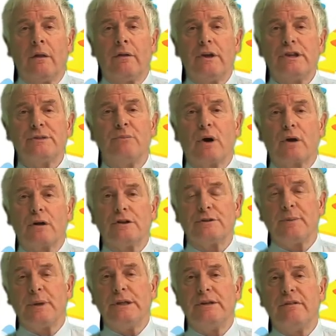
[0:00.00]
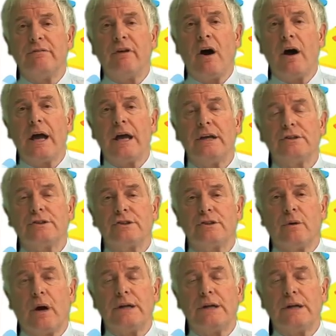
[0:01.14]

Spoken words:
This model has been devised to